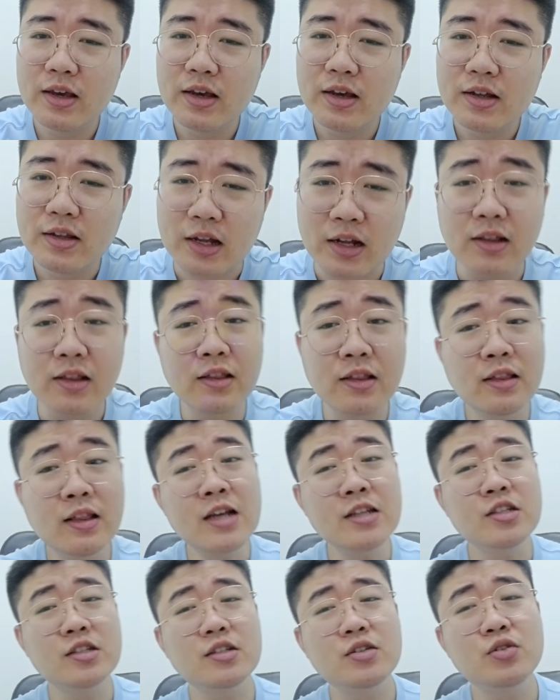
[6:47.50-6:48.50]
Then
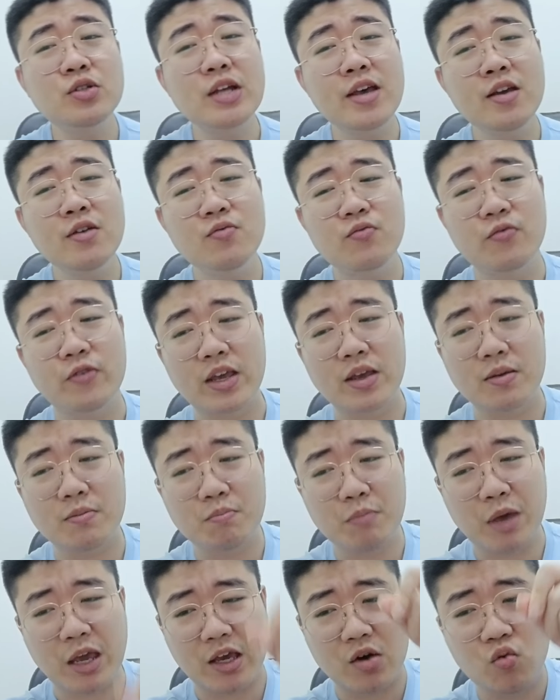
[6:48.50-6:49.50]
let's say we
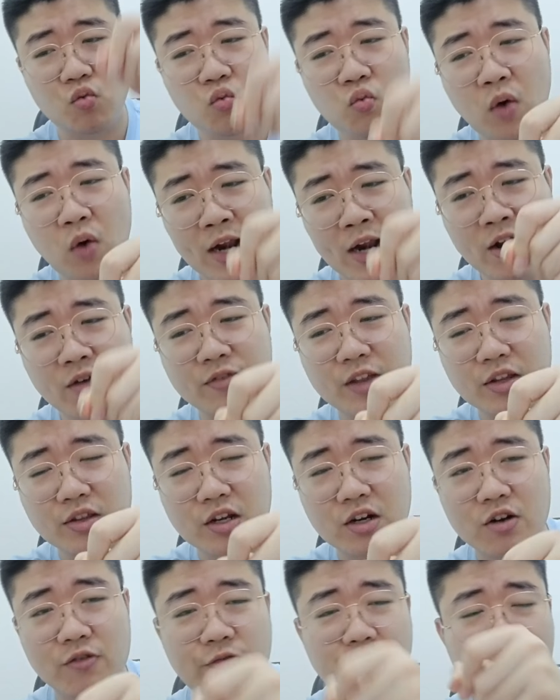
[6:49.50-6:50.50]
make one of the
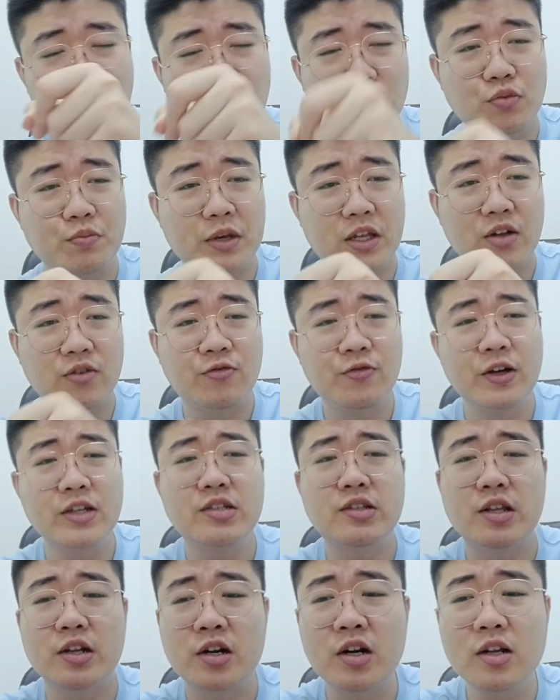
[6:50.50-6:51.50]
digit 4 to be the
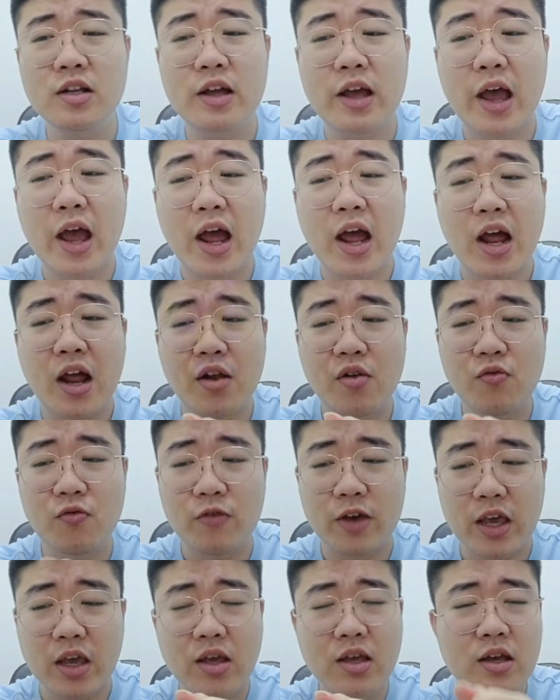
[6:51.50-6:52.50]
first digit and
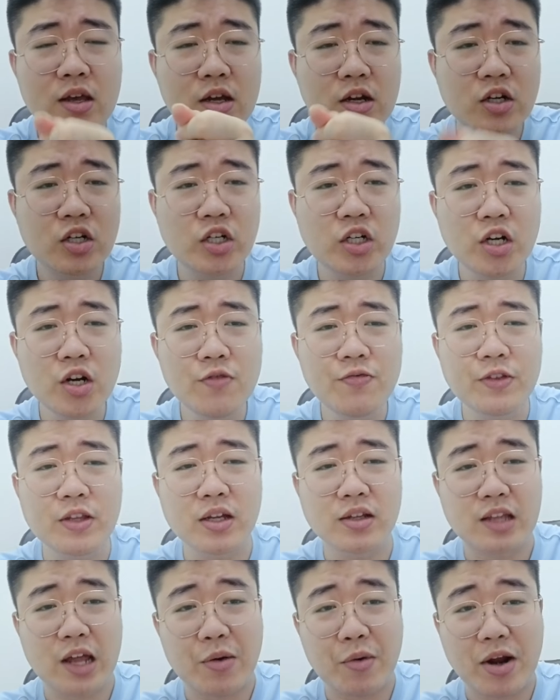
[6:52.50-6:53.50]
we shift
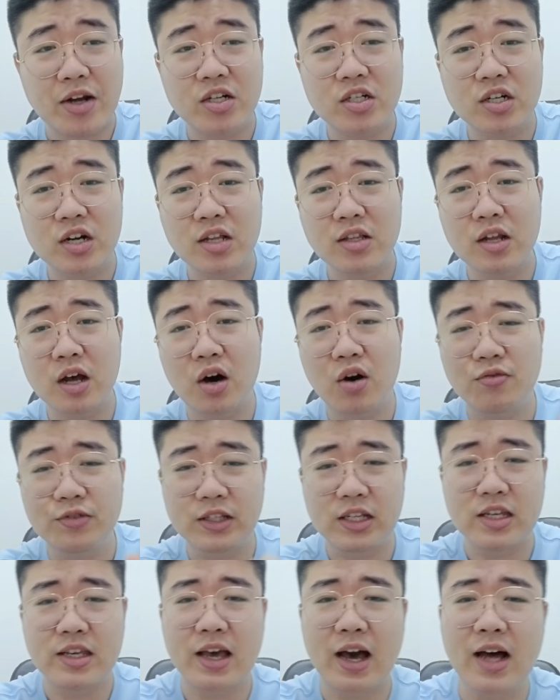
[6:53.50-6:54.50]
the direction
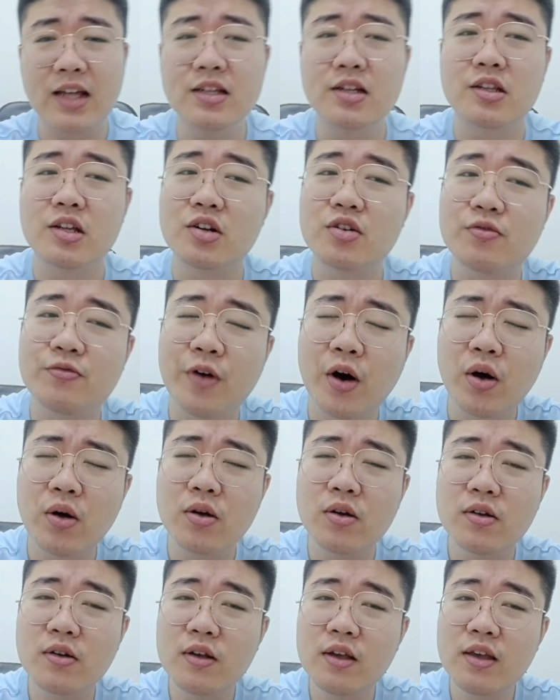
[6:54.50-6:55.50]
of the other digit
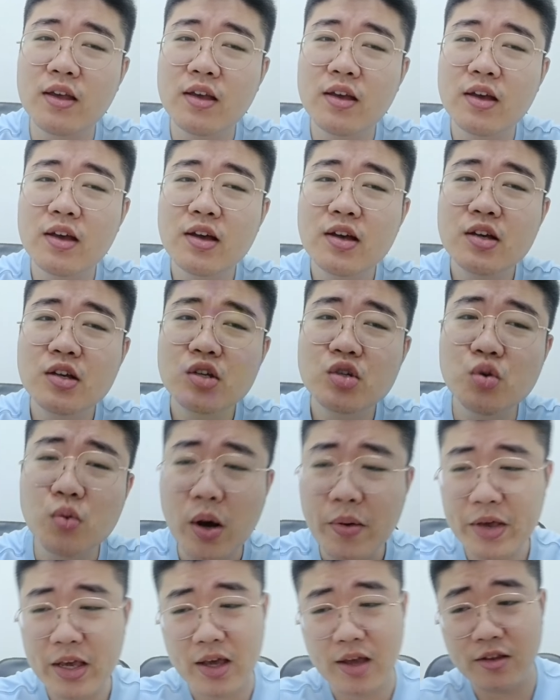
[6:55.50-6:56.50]
4. So
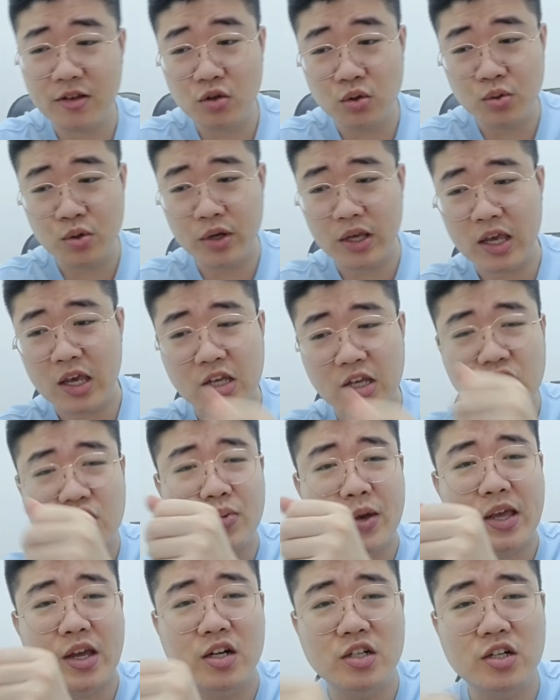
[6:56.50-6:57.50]
what we can do is
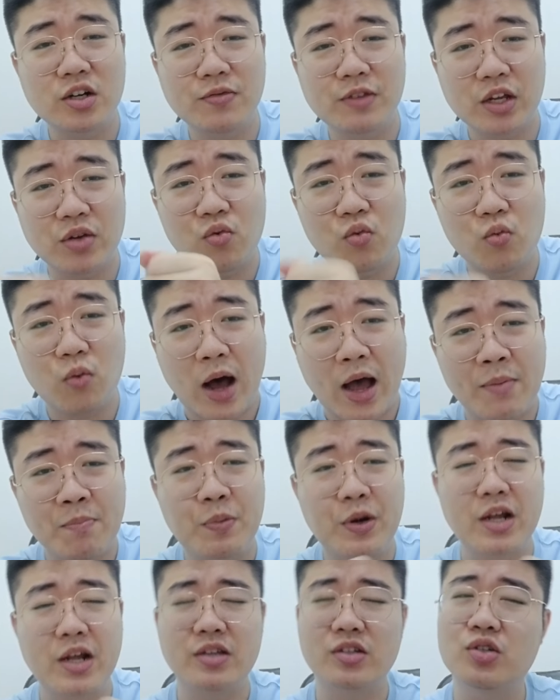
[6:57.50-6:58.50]
we can shift it
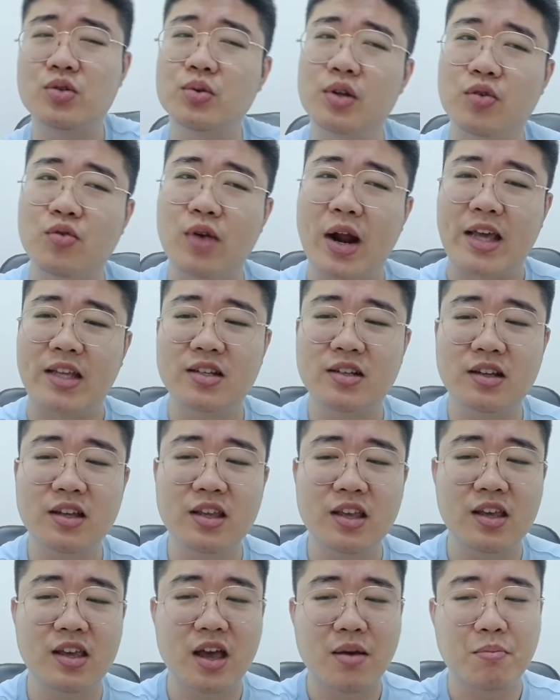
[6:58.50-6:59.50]
one place to the right.
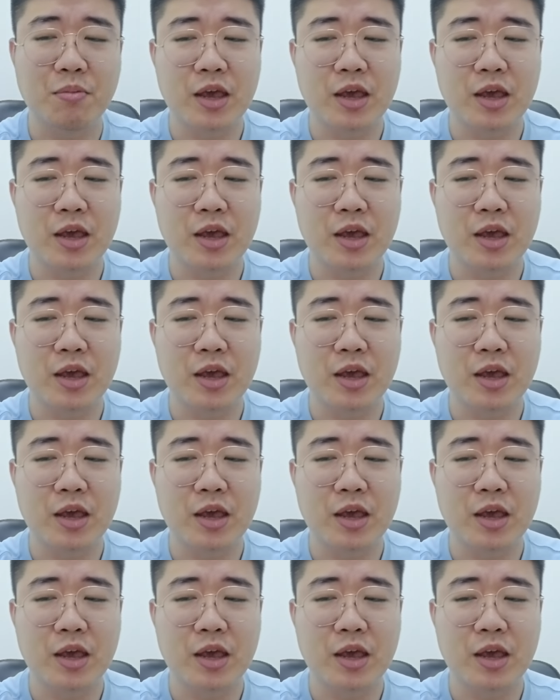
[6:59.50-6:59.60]
It can